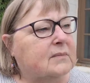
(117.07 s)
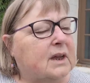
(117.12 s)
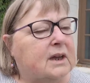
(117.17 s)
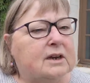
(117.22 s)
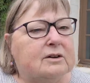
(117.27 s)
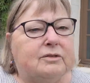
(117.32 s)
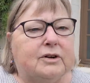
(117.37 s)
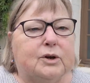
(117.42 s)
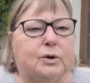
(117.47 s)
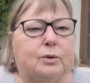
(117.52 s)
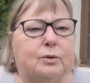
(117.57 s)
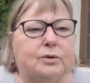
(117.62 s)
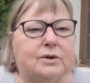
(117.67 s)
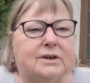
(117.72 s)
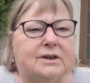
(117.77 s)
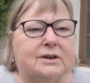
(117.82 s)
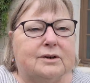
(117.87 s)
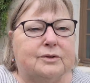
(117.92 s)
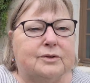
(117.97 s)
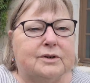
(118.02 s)

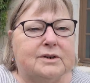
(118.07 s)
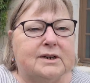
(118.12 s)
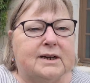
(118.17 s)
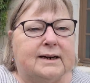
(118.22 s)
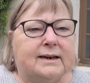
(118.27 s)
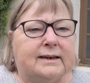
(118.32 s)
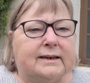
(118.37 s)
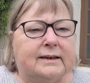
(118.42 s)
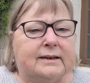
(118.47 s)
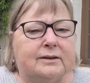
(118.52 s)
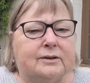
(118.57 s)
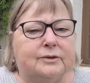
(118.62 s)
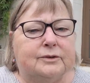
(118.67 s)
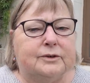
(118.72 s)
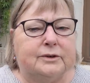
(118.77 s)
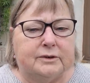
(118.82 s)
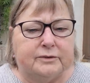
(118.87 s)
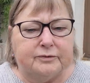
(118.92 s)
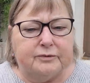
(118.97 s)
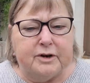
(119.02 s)
the telly on
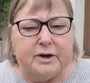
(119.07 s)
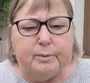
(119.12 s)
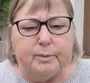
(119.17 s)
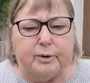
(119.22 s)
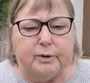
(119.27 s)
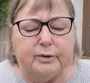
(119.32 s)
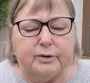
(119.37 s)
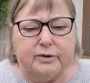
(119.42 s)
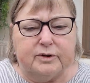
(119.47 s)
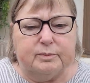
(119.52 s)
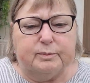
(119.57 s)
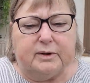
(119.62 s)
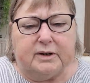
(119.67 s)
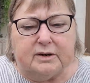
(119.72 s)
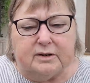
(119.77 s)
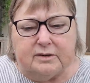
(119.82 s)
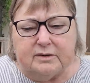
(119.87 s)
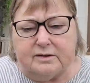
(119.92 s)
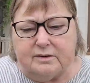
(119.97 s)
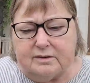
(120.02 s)
the free box
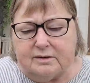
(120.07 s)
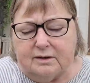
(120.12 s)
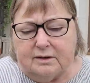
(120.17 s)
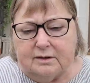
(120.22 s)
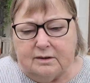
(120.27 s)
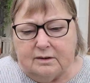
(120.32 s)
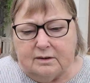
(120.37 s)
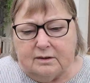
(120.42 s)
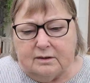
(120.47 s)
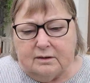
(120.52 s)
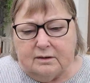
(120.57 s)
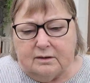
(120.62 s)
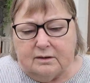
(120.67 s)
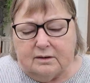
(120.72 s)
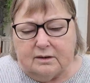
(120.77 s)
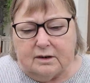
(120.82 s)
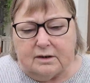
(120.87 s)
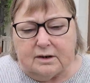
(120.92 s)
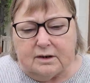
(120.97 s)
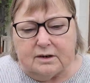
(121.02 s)
because
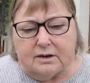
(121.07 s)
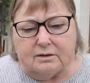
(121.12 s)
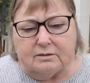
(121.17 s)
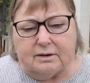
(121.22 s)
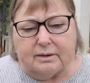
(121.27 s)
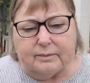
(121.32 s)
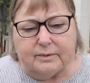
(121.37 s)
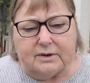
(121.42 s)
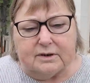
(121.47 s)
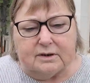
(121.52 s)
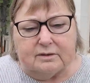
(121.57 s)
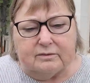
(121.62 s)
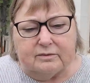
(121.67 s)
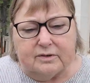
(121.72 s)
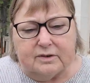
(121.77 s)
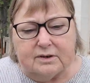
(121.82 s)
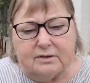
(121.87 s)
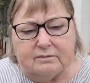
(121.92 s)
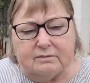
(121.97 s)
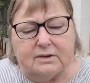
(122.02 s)
I'd interrupted him
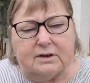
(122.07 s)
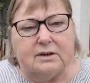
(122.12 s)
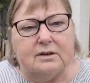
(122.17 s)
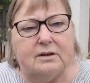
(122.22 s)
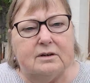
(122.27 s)
for something.